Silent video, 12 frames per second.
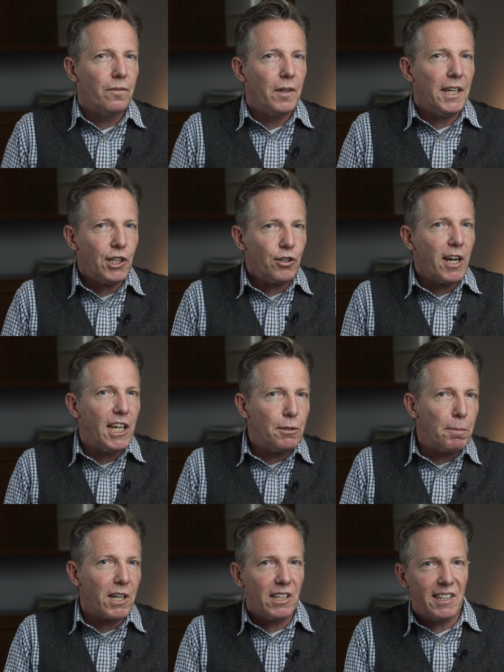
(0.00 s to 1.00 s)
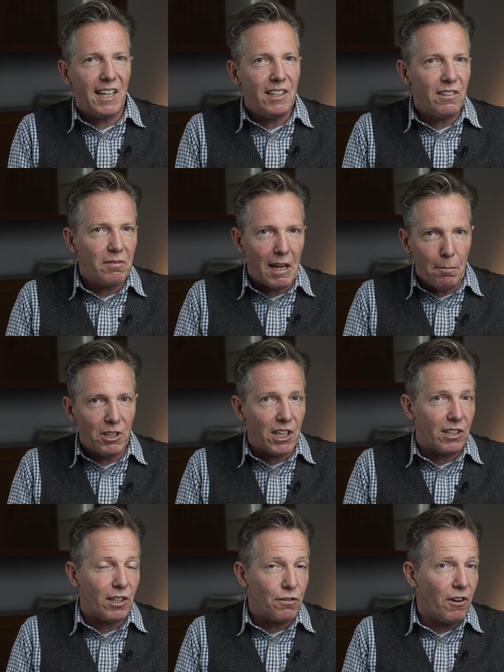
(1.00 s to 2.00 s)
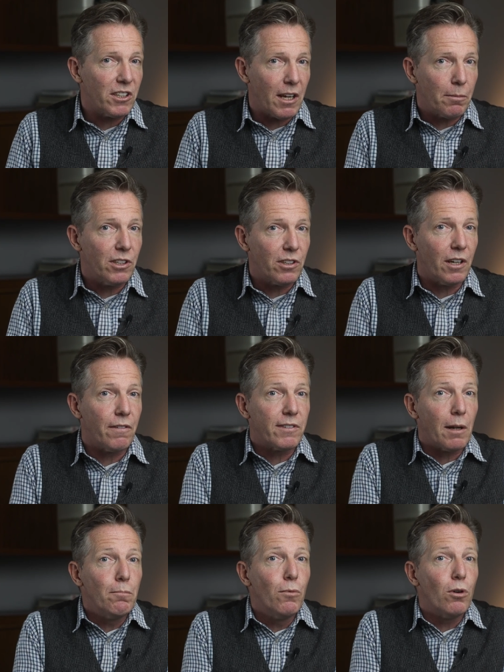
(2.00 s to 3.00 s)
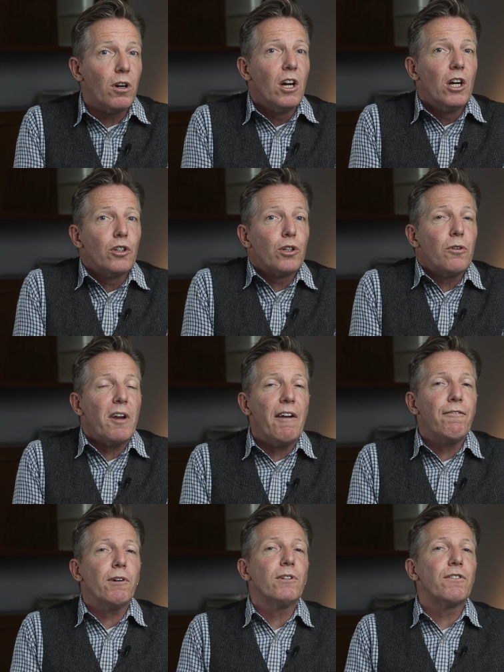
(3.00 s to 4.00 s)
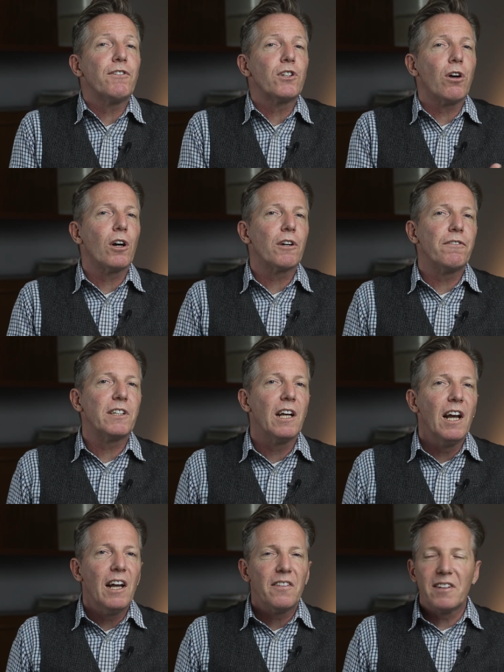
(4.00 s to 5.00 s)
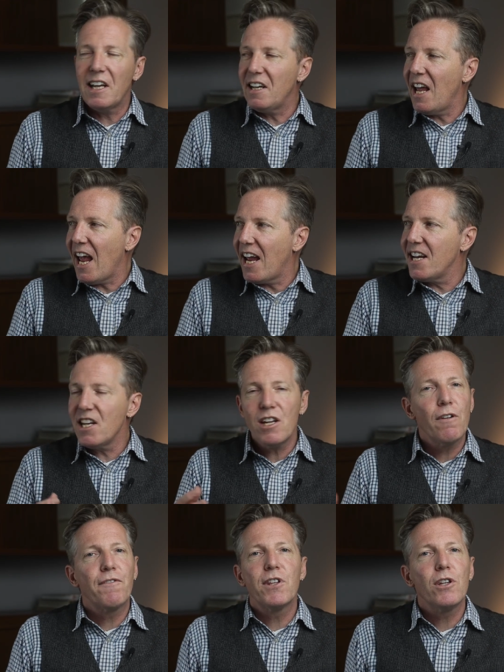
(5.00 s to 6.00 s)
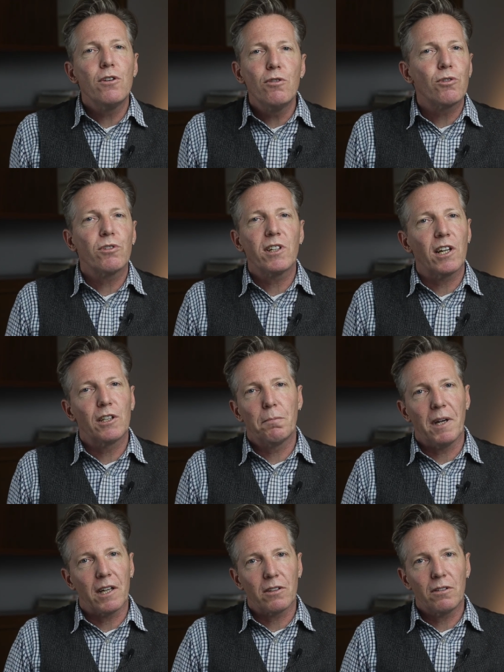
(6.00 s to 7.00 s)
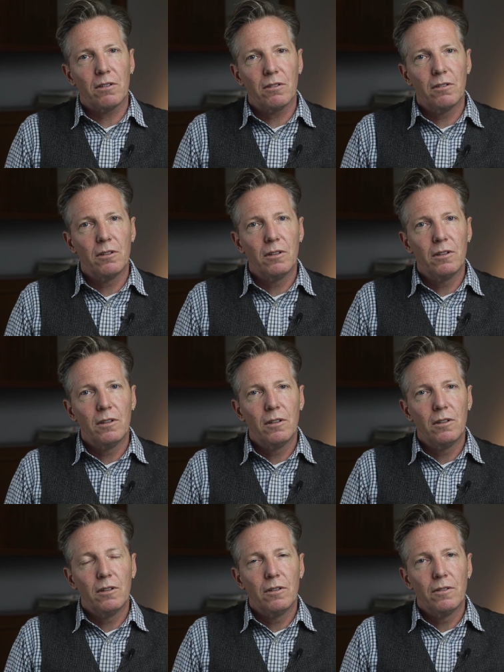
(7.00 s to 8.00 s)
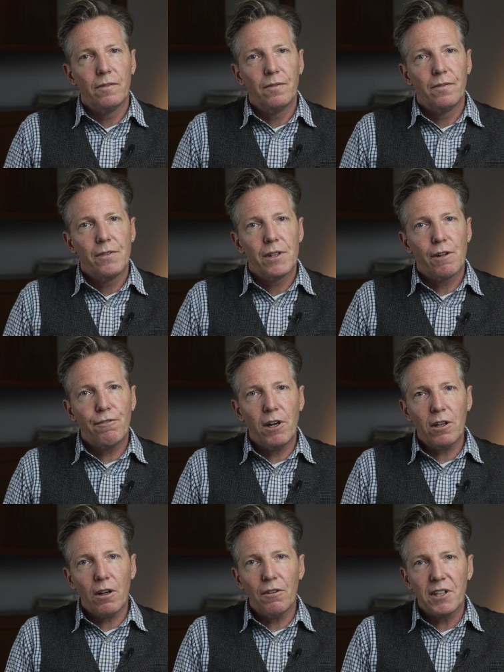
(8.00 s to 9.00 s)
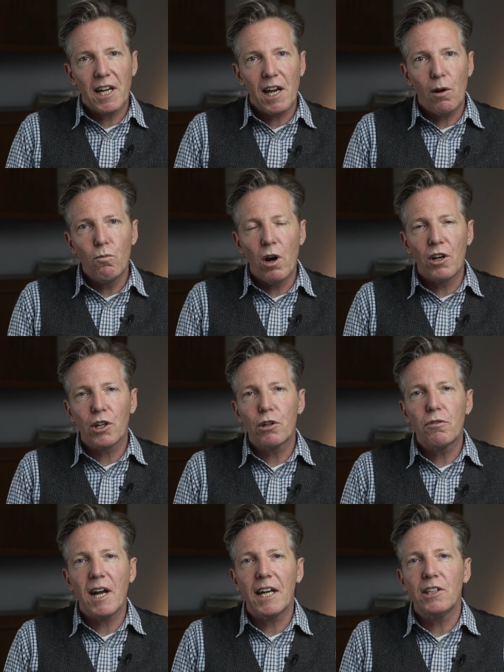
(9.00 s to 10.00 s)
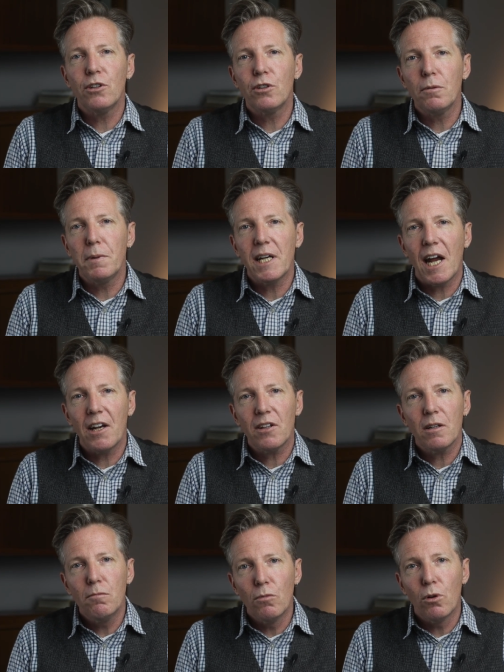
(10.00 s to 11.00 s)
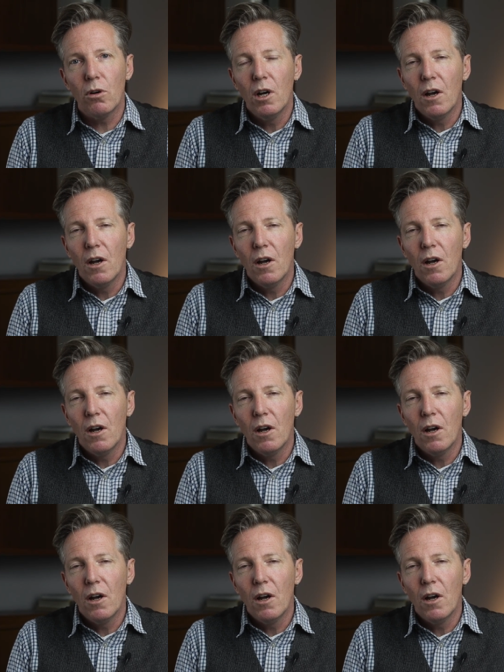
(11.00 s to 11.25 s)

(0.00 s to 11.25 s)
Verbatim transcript: It's strange because these images, as far as I'm concerned, have done more to influence photographers than any of the usual suspects. The photographs here weren't created to be anything more